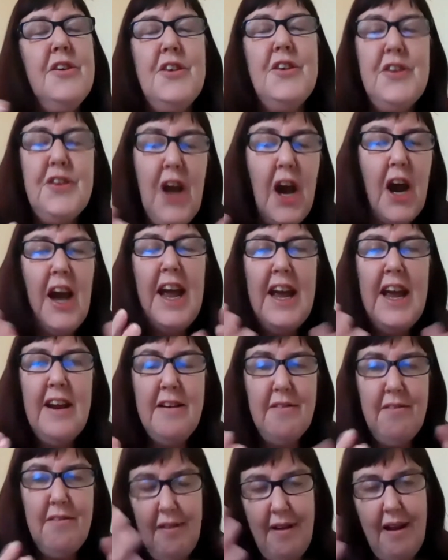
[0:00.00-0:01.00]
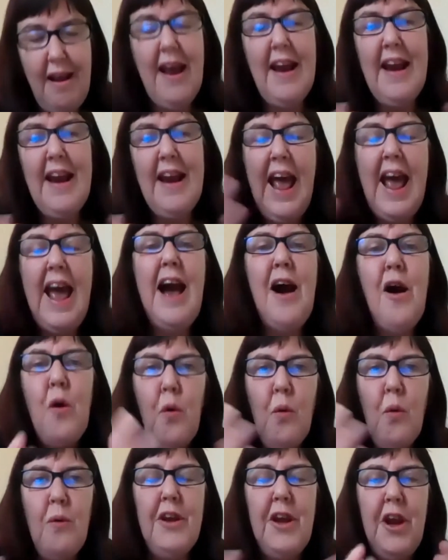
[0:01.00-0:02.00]
diet and
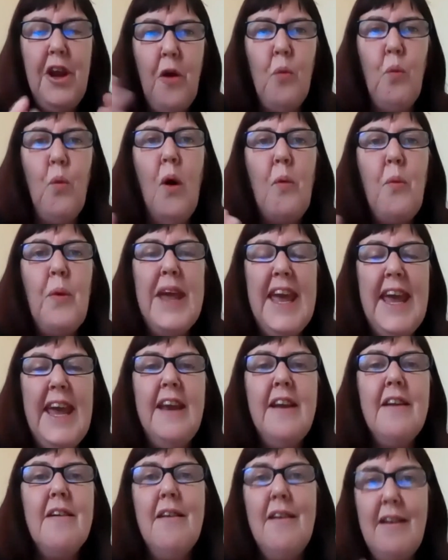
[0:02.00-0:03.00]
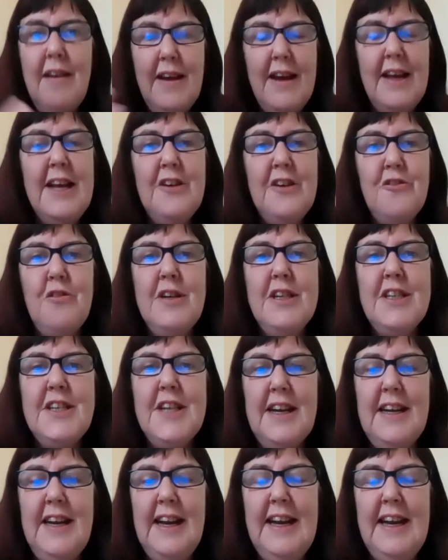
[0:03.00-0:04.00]
how, what we eat
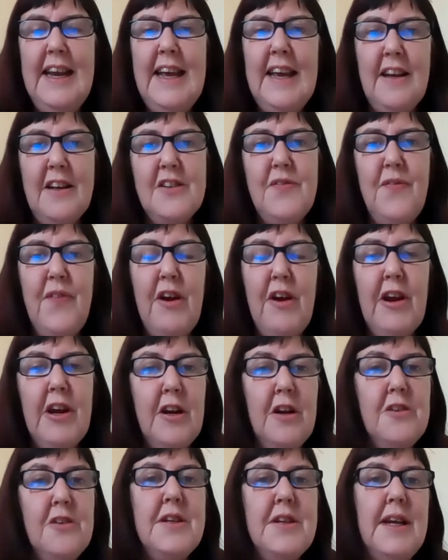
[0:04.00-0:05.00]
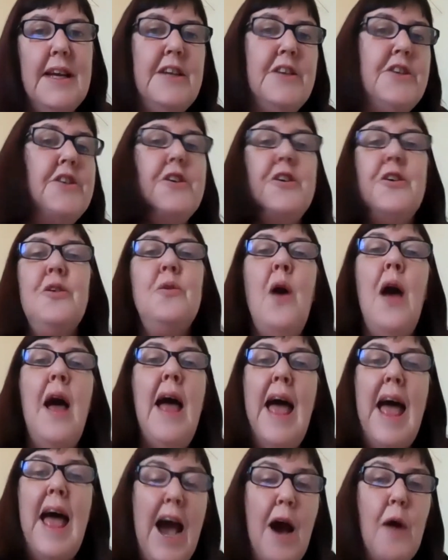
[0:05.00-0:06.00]
intrinsically links very closely to
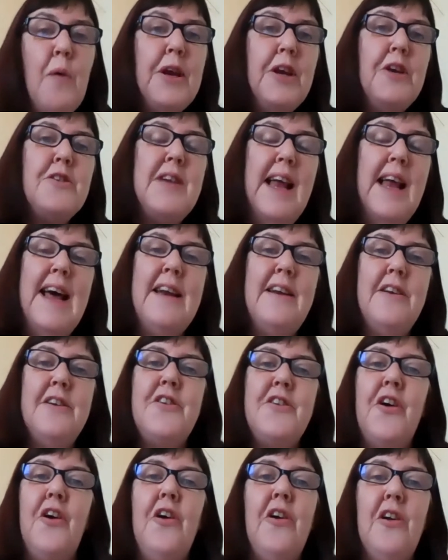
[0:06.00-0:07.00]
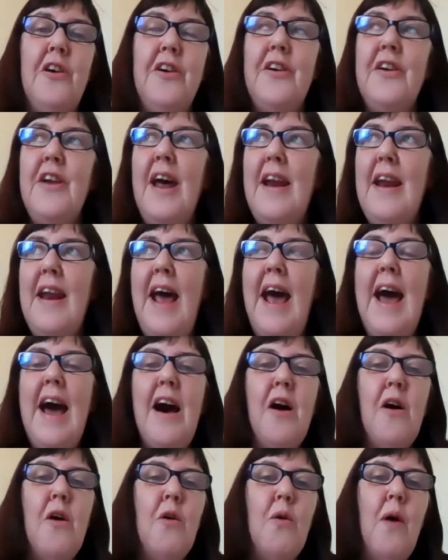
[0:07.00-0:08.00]
how we use land in Scotland and
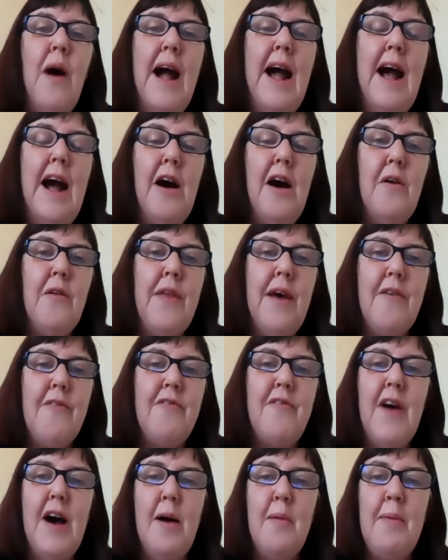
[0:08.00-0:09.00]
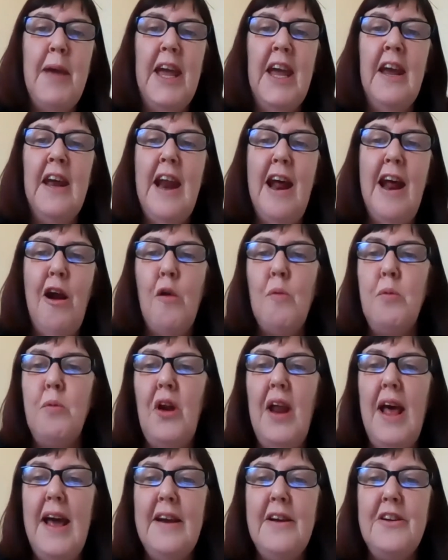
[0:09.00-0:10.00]
how that farming and arable
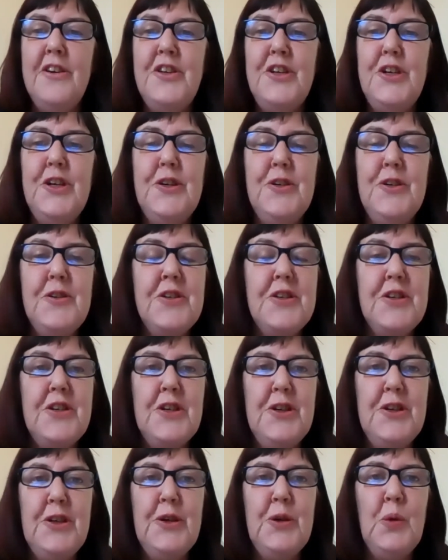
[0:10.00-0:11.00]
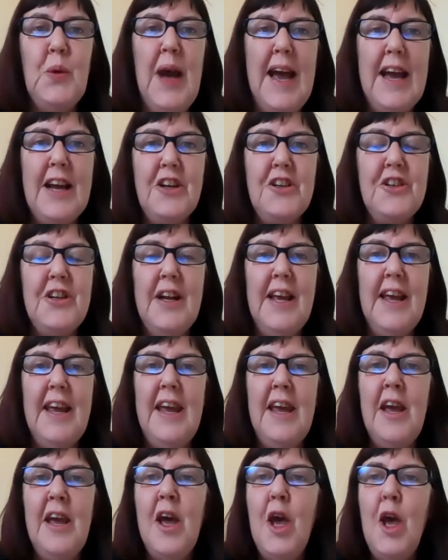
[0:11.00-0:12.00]
land is used to
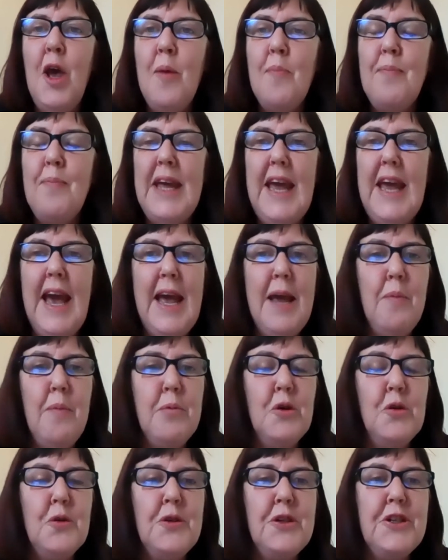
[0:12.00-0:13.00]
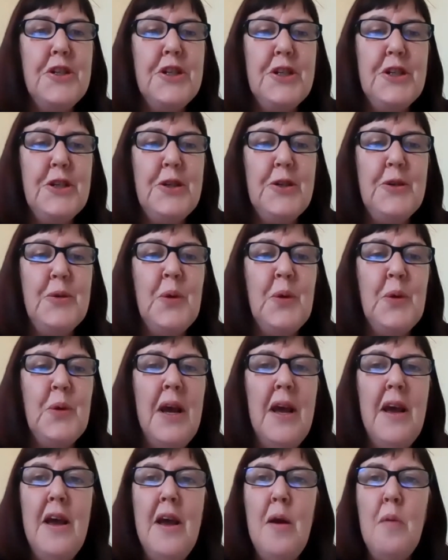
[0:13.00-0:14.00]
actually be able to
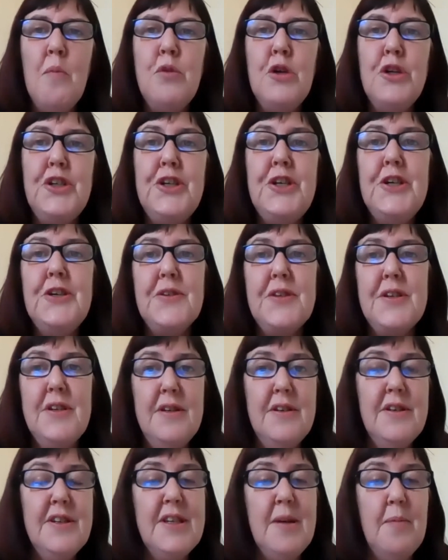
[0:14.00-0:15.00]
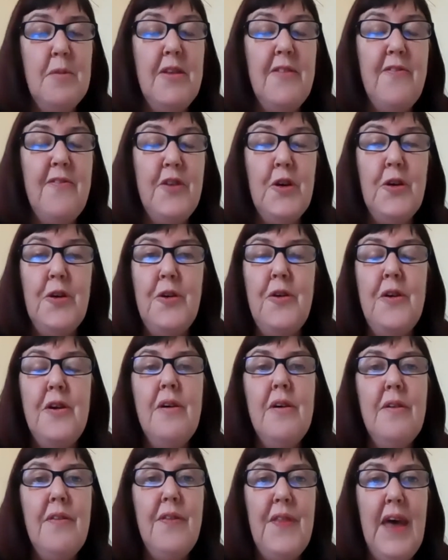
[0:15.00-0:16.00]
produce some of the food
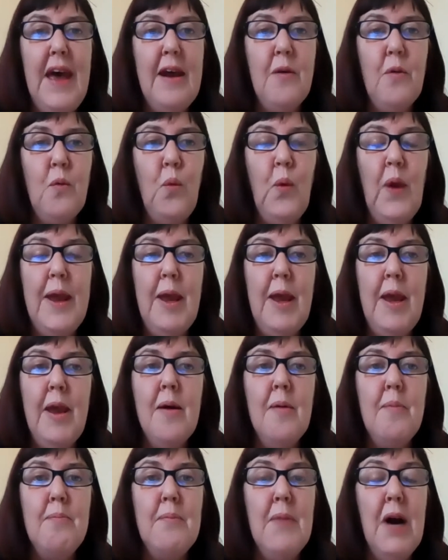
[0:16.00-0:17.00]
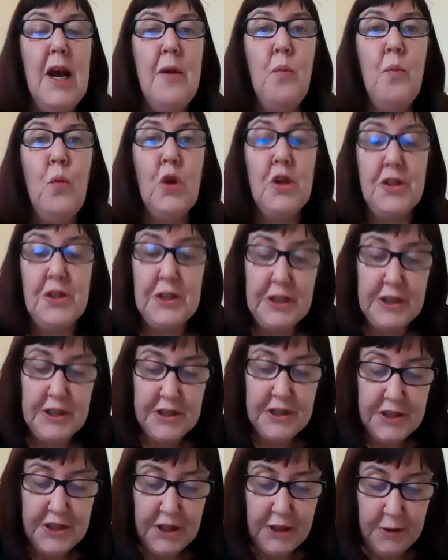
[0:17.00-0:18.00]
that we might want to
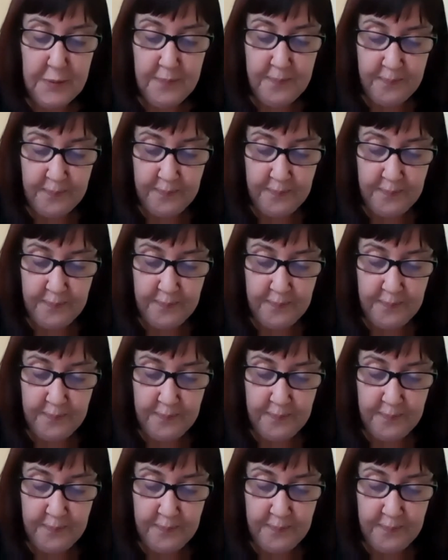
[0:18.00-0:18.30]
consume.